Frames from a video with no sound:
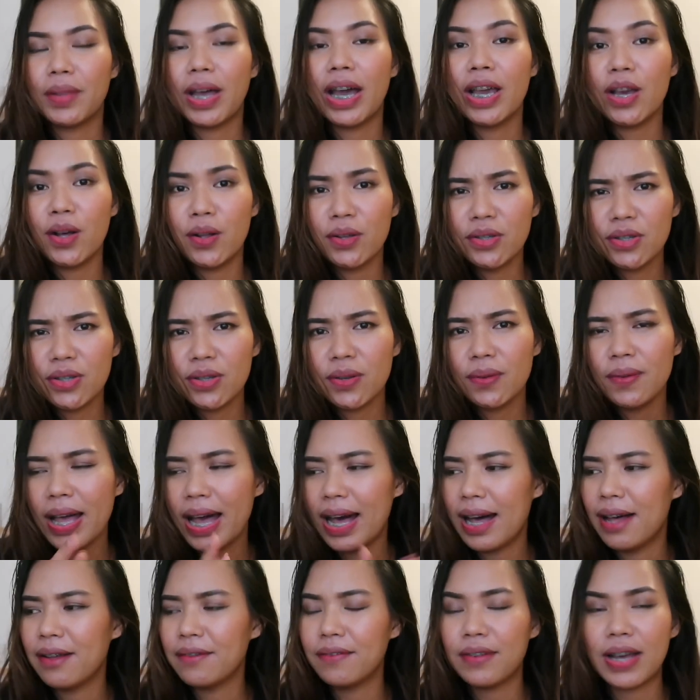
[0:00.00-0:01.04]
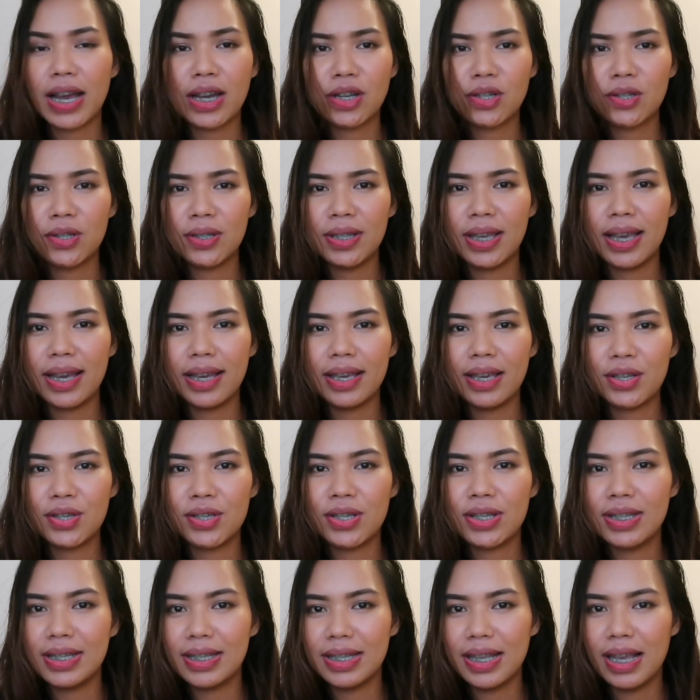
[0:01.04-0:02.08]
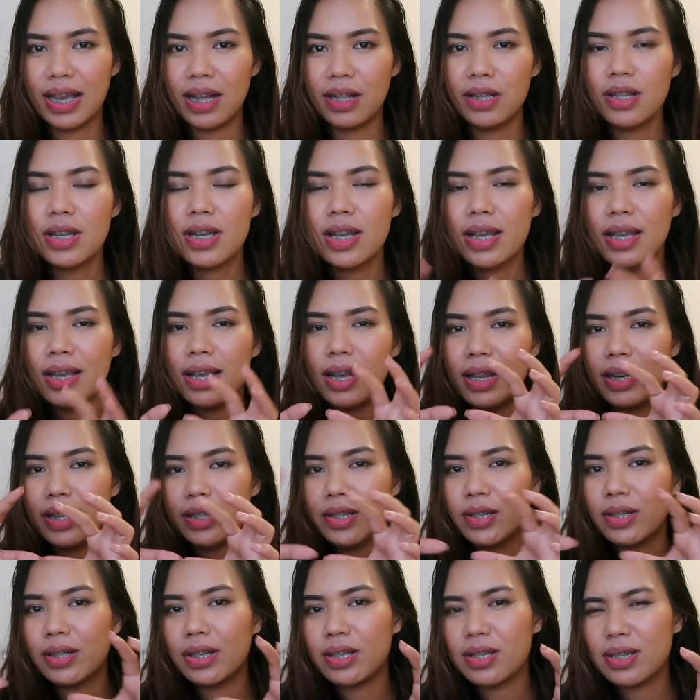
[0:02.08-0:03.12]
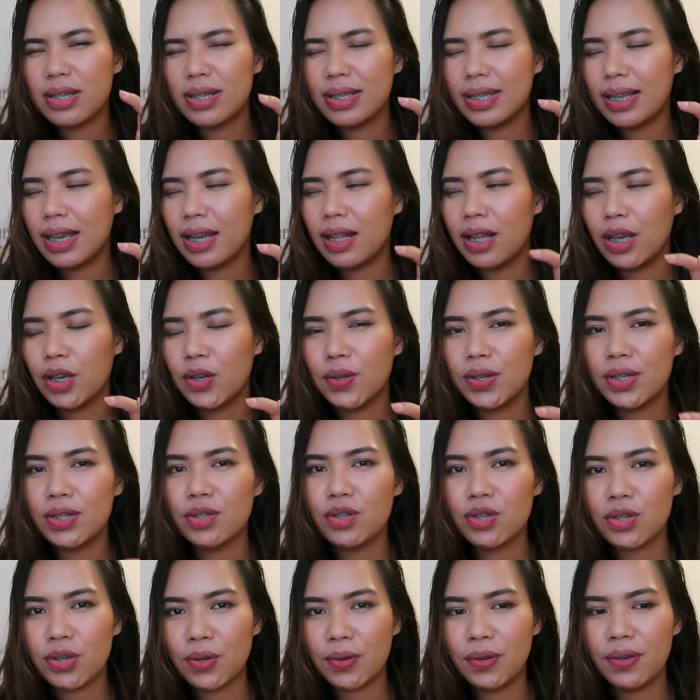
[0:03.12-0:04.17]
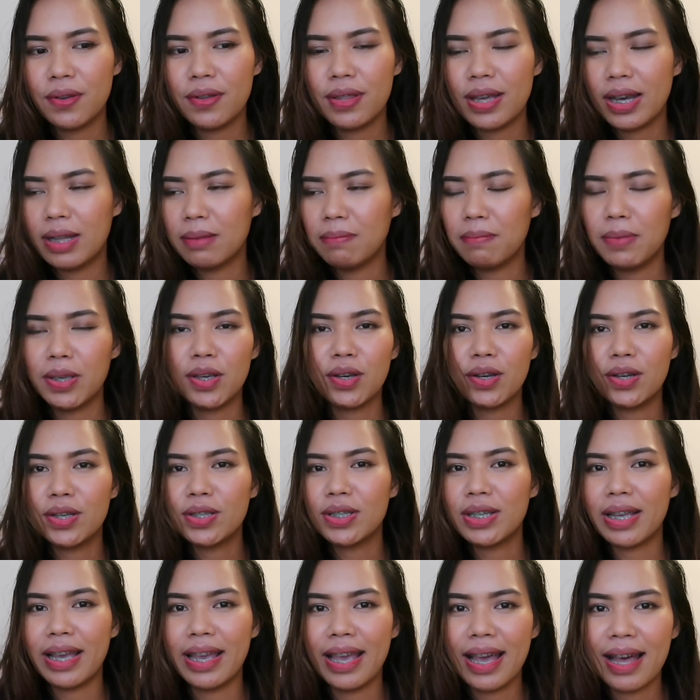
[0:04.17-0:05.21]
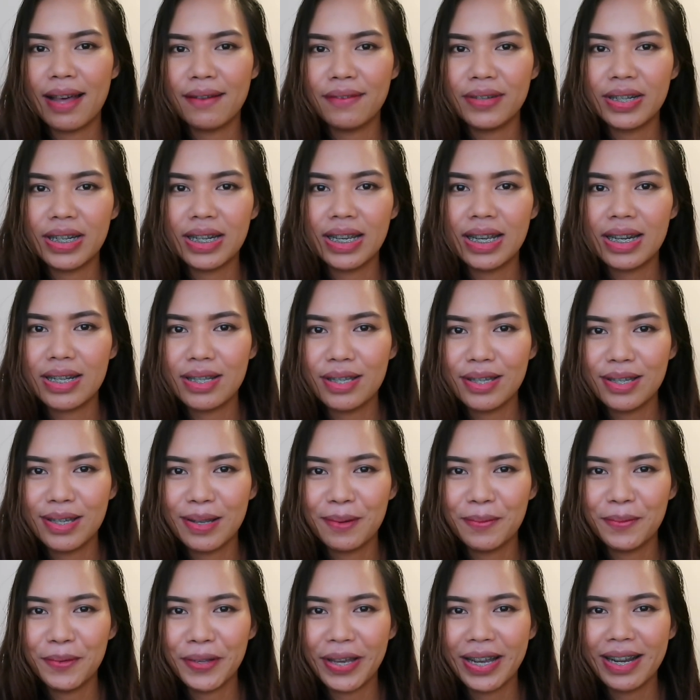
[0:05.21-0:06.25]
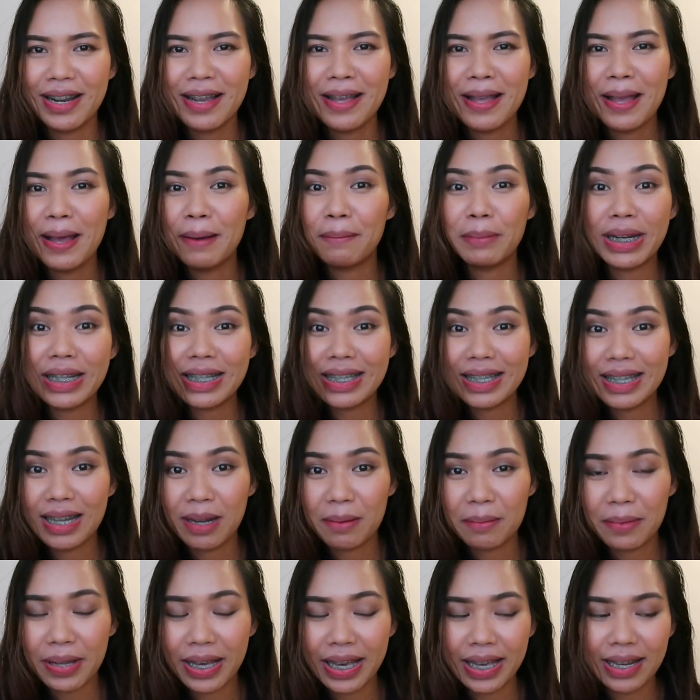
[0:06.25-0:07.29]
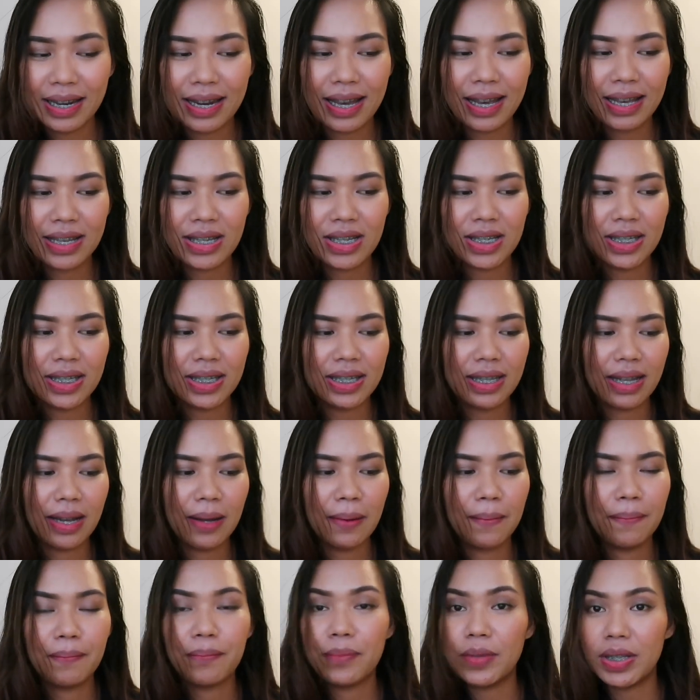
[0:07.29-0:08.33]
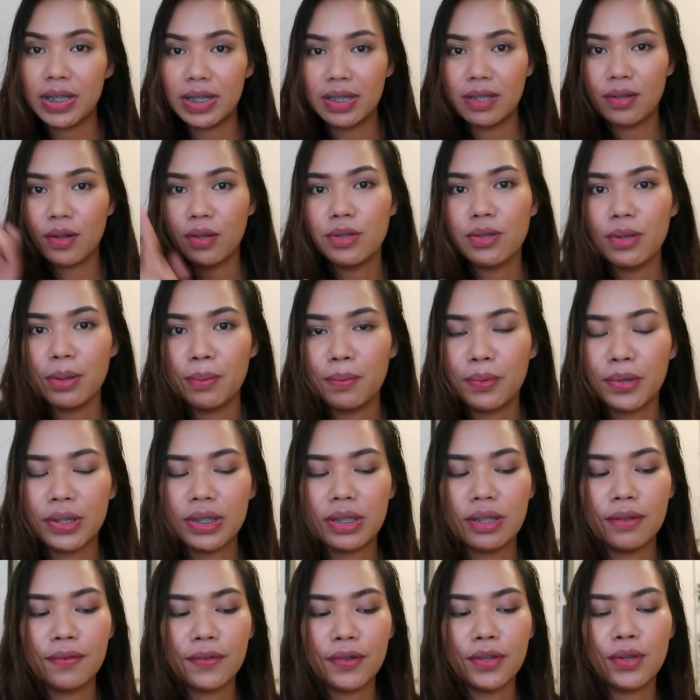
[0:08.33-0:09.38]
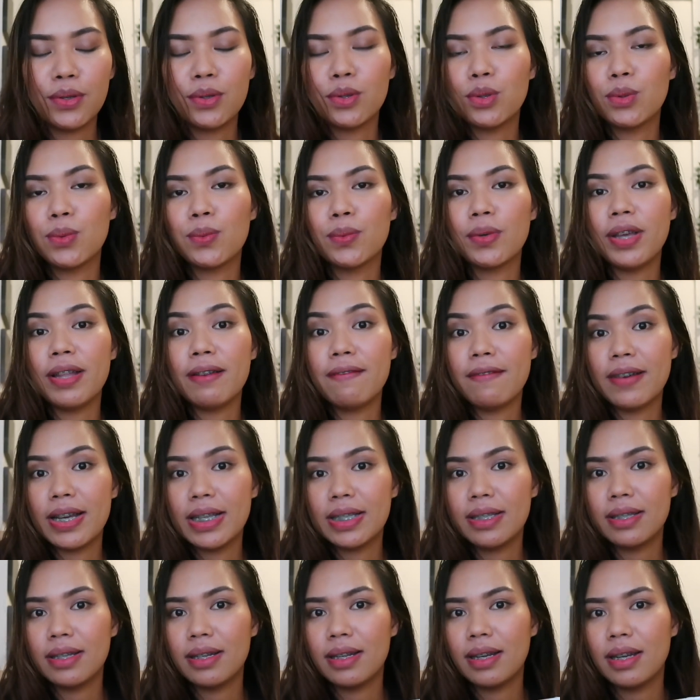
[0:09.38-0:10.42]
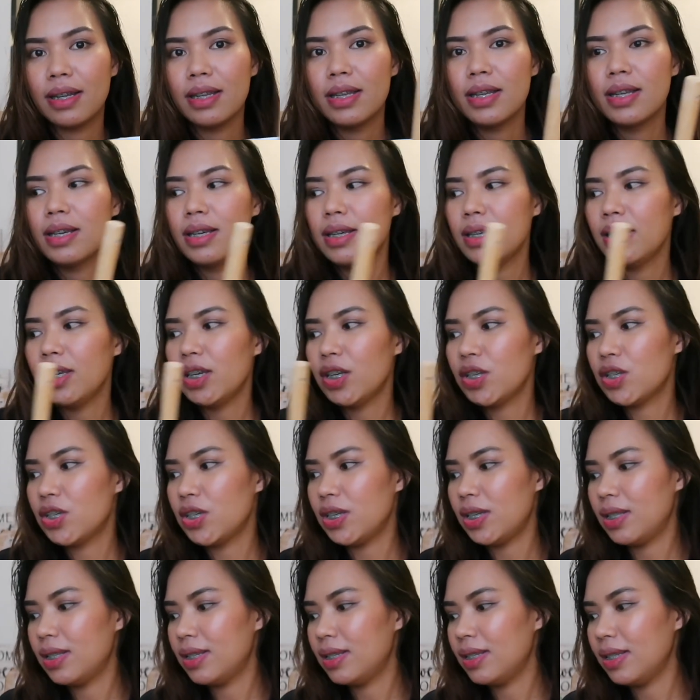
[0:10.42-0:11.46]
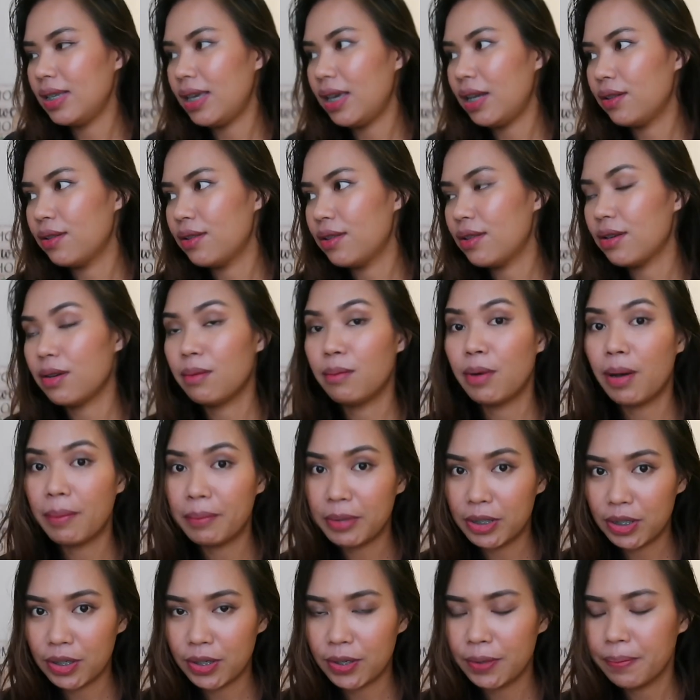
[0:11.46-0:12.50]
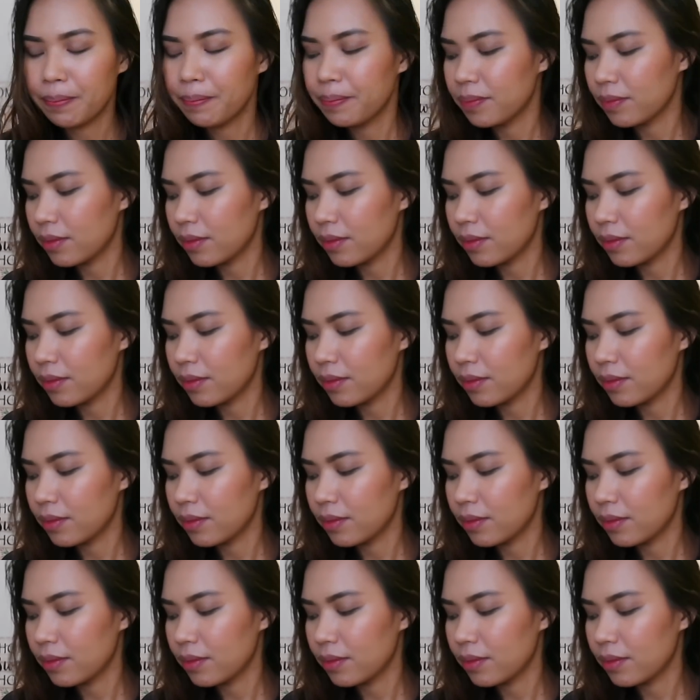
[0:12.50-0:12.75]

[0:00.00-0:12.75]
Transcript: I also have actually a kitchen scale, a little kitchen scale. I couldn't show you that because I have it hidden somewhere, but it's not mine. I just, it's also important for you to invest in a kitchen scale thermometer.